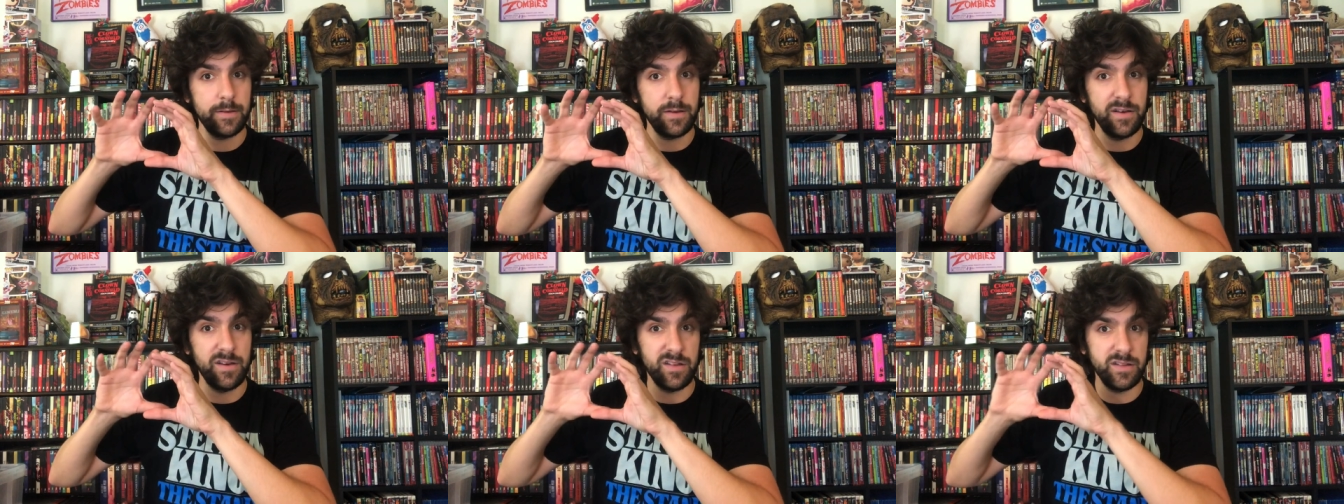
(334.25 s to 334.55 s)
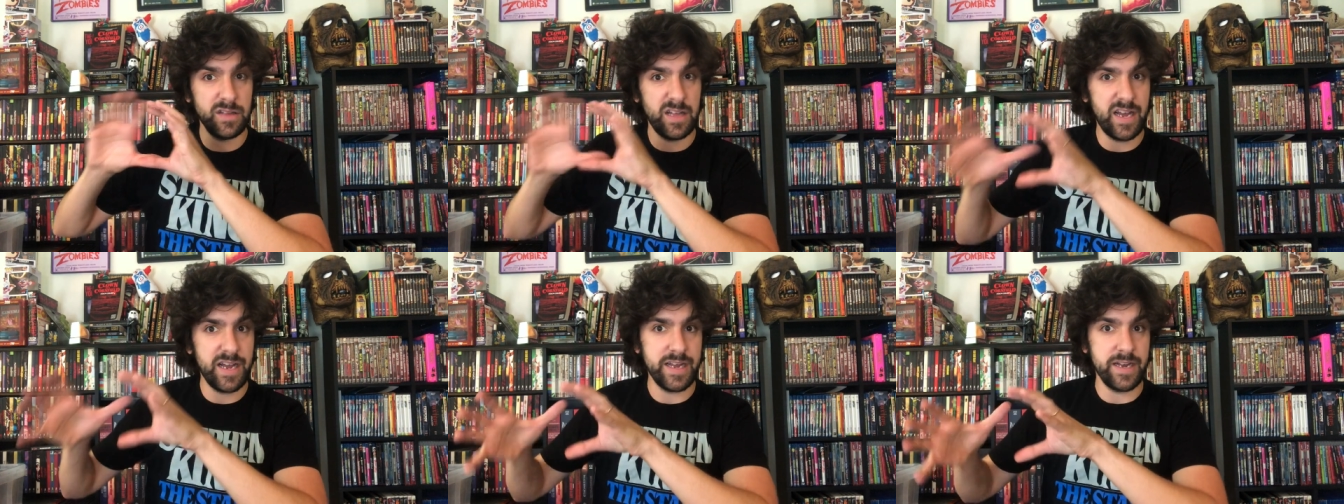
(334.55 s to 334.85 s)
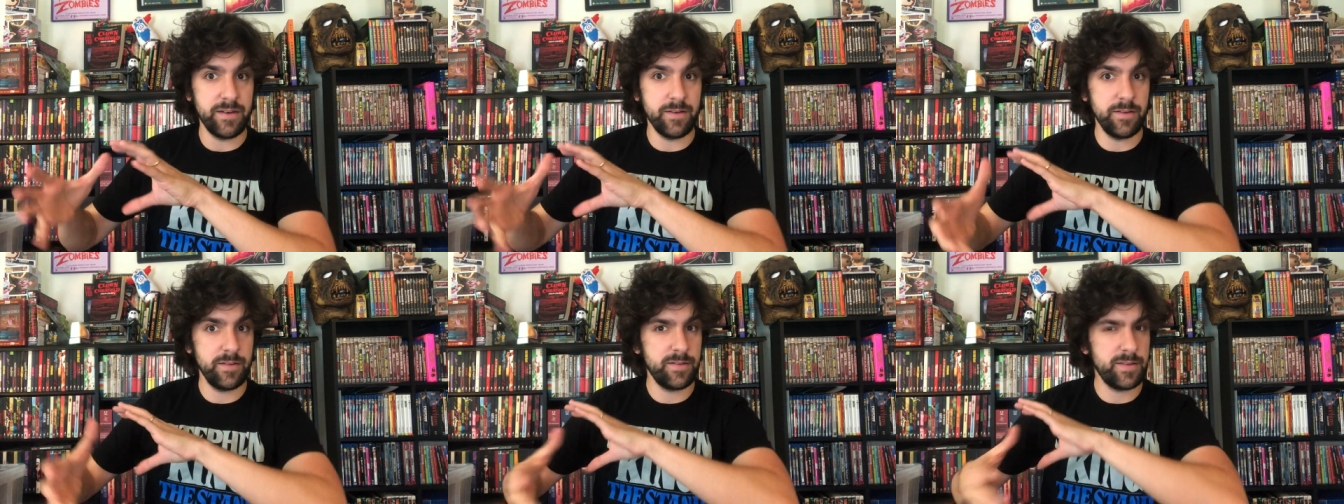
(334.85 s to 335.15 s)
uh,
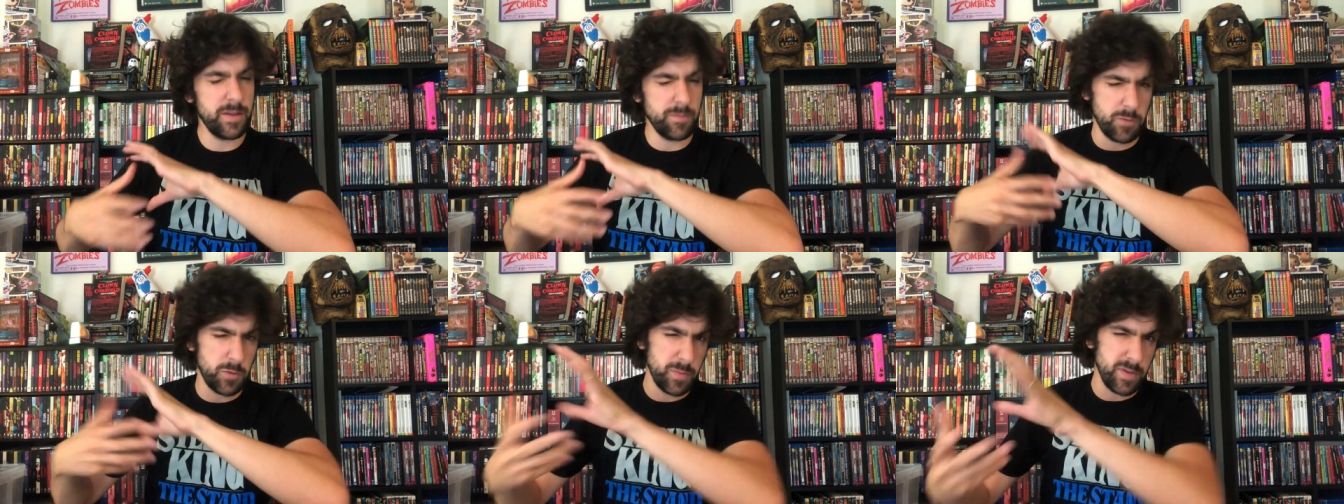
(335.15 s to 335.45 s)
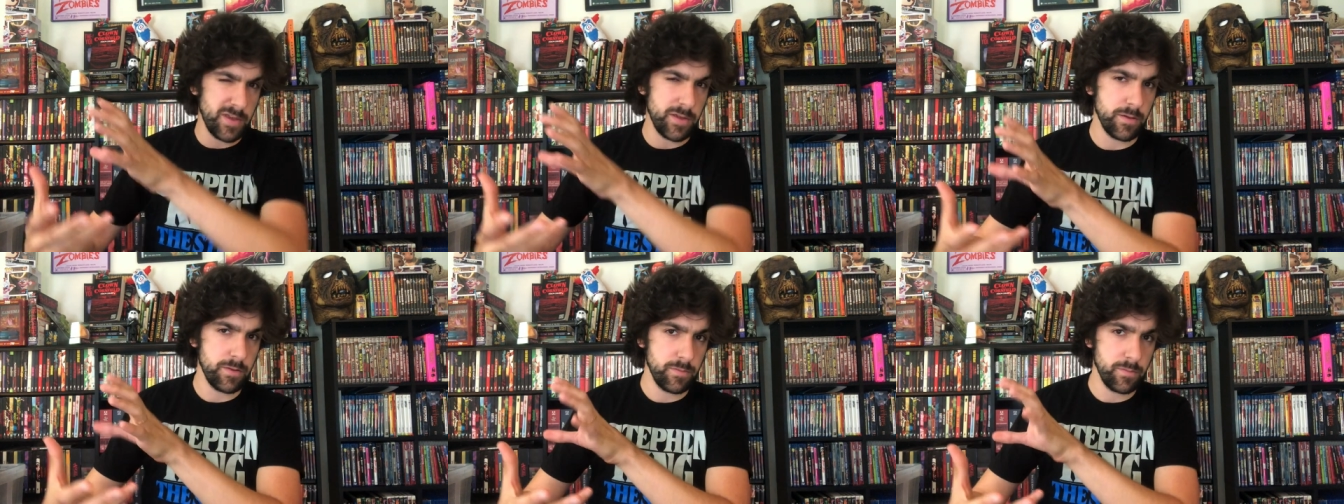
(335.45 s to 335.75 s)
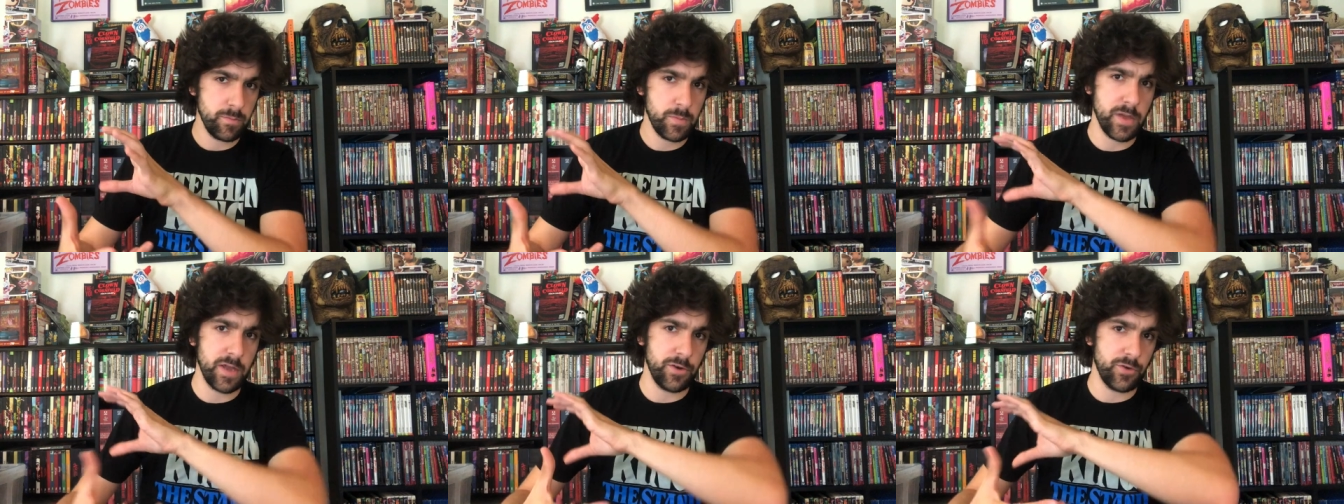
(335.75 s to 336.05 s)
line seems to be
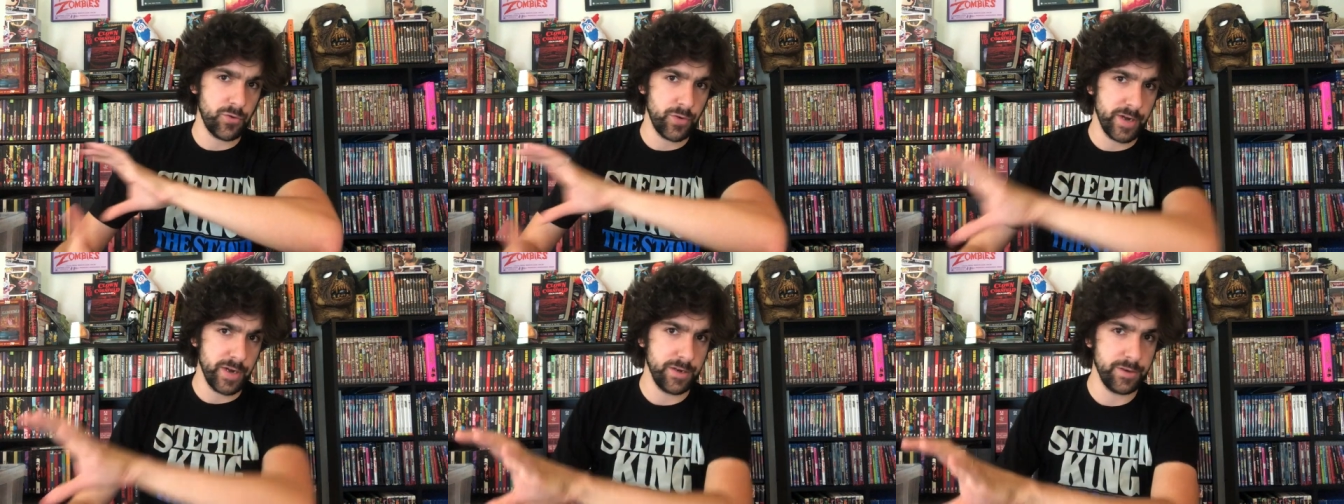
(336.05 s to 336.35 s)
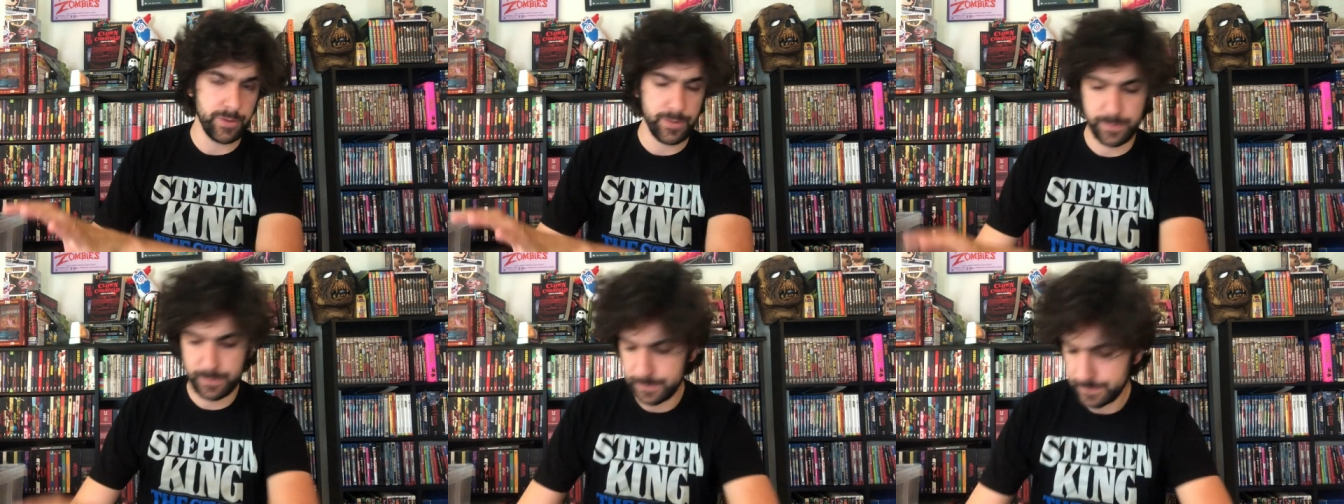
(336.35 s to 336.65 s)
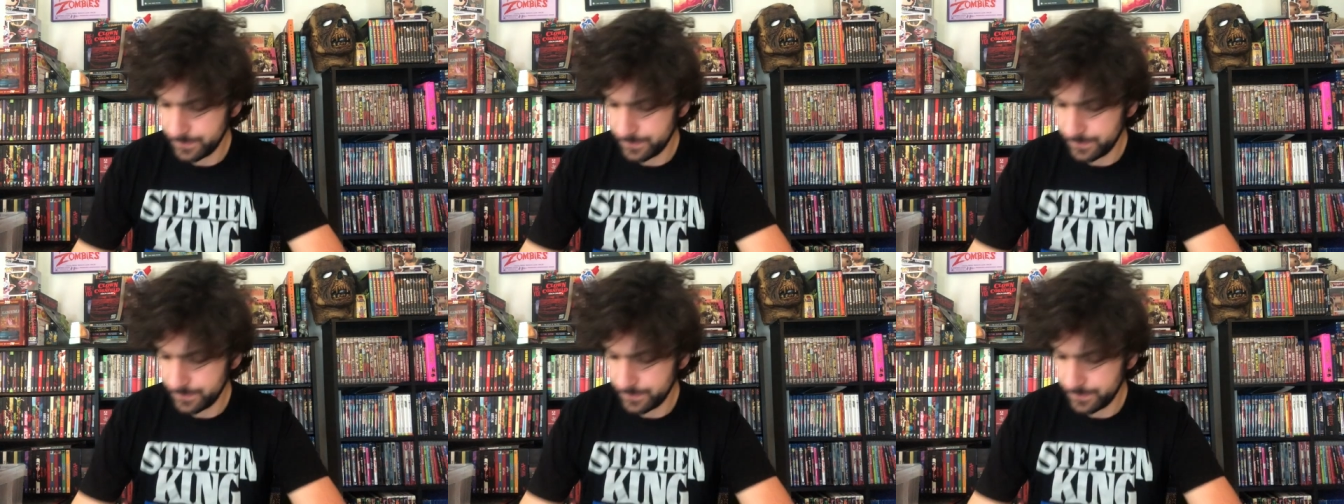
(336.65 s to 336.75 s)
being treated to.